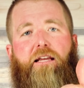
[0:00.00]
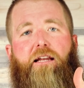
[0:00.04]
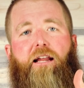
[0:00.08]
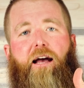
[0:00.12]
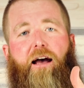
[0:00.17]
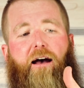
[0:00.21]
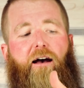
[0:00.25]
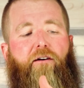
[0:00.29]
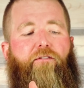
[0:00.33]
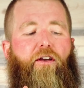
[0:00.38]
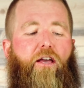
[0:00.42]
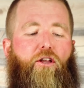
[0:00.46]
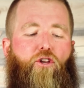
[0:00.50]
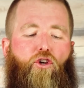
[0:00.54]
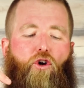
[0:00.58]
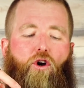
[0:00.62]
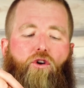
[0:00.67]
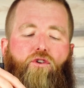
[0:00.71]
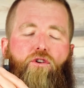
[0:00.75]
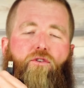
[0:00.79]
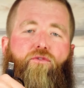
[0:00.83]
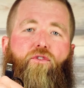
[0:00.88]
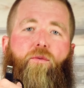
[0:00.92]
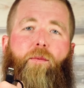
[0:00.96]
did have a
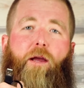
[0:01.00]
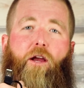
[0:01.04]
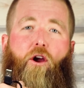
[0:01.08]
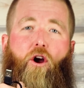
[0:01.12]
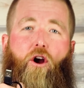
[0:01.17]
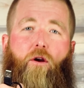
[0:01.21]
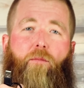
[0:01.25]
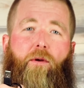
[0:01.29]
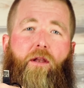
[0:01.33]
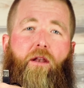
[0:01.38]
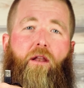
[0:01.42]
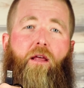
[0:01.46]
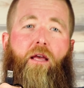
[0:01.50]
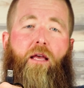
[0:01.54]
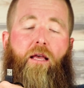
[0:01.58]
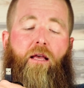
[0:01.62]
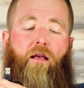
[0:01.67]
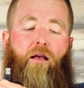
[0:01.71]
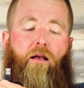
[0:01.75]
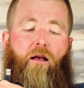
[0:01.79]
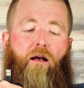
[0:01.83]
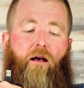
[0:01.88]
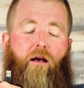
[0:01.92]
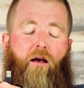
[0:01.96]
charger for my Garmin
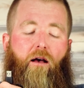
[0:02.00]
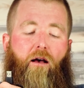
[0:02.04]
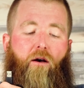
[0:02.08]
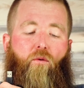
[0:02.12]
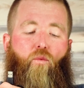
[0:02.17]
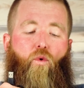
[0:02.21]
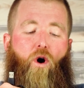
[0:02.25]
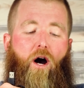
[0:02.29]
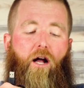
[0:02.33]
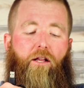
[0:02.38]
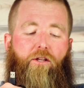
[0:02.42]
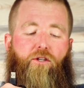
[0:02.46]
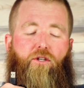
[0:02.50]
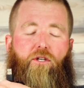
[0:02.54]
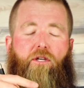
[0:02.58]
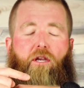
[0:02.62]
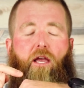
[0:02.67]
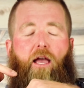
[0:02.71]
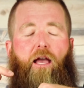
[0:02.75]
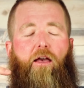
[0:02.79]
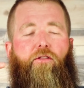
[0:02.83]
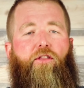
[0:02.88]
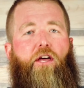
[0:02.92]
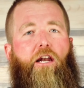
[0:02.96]

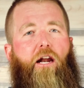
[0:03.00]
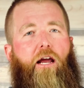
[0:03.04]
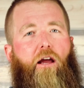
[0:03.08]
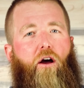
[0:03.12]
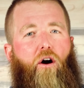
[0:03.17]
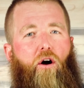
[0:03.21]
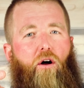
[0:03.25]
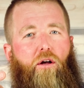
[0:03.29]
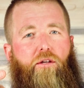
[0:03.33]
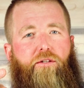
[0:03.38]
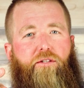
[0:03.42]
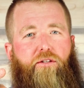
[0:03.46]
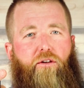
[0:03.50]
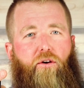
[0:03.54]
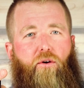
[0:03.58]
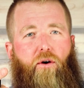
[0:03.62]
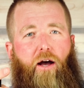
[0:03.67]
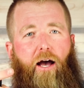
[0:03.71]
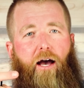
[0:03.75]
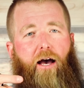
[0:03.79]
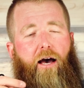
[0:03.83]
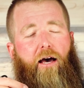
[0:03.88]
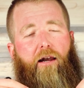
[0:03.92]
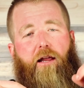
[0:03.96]
watch, and then I also
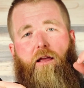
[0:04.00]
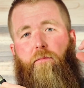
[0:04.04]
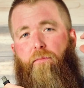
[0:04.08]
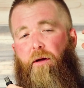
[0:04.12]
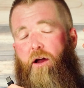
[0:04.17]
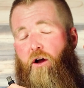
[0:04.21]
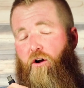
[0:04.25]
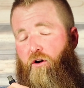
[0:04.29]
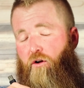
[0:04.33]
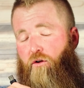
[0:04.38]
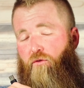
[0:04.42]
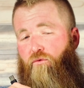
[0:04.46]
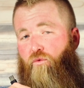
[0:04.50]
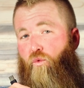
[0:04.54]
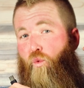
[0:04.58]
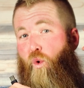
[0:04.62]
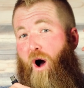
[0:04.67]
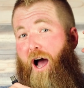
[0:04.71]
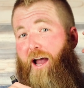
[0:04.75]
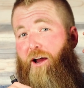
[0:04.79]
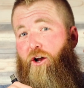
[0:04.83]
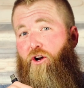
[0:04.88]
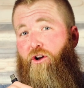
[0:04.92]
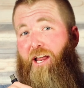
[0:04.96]
had a pair of
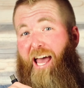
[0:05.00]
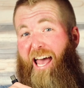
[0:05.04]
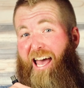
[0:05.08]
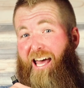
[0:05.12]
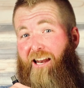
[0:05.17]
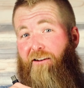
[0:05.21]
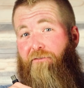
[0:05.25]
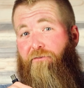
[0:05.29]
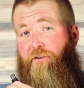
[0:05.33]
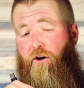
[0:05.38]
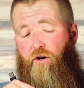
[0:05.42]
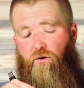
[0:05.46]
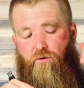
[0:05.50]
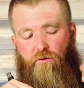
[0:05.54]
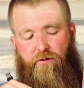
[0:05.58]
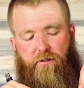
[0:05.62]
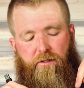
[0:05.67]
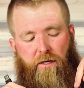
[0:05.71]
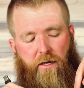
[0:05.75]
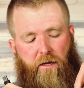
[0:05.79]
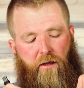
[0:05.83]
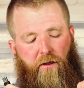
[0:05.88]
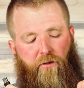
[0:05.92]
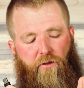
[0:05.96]
wired
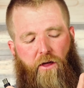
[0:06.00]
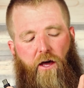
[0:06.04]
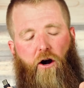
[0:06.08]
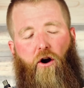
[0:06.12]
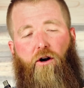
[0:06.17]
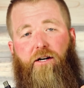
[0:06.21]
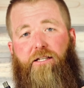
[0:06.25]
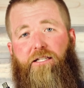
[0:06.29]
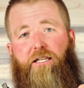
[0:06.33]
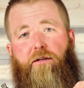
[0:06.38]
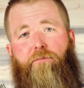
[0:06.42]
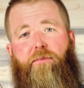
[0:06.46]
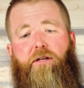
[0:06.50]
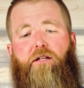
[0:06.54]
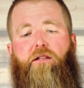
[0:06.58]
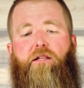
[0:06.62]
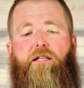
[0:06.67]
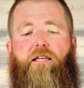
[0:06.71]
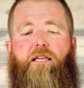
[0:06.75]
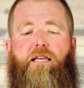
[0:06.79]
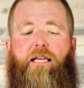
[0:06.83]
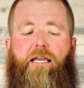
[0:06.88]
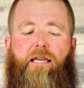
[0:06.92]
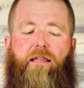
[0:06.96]
headphones that are
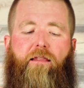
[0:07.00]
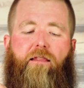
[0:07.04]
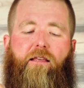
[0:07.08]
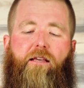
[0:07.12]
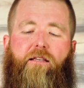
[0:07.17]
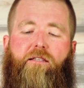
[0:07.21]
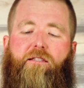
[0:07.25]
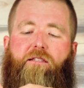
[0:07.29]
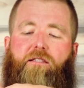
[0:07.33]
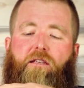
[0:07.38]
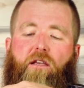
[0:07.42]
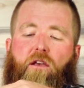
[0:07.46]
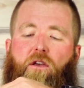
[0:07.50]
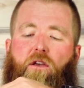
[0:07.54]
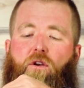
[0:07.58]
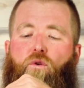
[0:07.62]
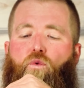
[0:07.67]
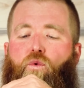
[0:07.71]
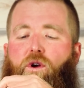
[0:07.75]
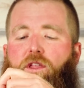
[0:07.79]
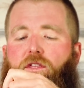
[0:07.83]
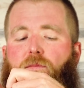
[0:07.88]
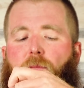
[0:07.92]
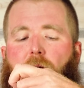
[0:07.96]
typically in this
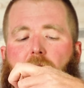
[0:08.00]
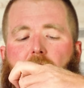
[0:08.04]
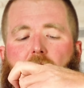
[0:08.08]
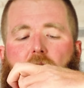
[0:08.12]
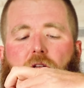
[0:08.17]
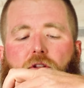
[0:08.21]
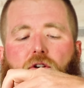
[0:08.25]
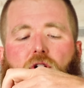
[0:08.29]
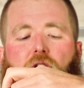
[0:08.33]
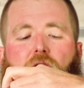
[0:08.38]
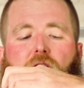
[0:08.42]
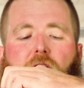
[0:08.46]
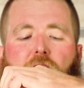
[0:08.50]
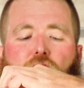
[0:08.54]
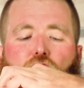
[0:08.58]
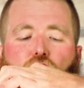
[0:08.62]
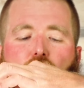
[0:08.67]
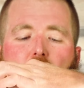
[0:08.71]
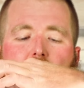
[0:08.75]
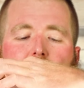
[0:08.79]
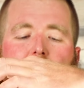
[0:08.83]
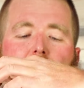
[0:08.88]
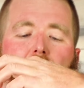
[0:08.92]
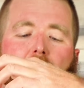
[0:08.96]
with my other
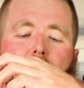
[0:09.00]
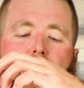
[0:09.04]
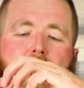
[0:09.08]
electronic